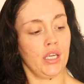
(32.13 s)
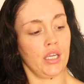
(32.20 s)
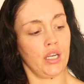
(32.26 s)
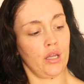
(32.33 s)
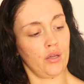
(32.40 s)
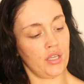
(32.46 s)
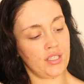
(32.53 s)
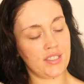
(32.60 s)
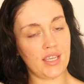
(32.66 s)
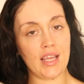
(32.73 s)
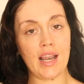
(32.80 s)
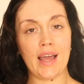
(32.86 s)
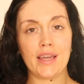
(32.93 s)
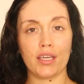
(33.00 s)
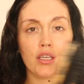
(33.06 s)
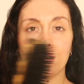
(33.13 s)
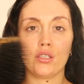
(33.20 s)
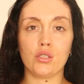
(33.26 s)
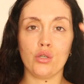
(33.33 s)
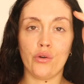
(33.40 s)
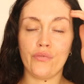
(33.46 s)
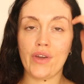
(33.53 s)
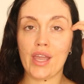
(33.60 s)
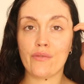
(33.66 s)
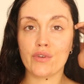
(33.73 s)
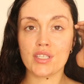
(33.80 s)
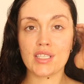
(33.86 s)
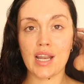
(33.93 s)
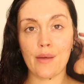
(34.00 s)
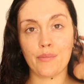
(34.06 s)
You know, you see like your
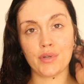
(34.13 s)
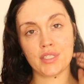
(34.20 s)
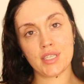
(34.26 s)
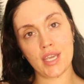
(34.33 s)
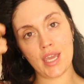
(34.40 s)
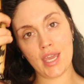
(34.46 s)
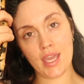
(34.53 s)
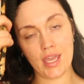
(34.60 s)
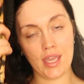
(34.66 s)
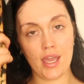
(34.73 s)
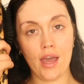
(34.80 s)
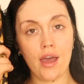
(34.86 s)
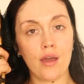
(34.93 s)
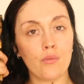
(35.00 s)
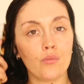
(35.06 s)
favourite celebrity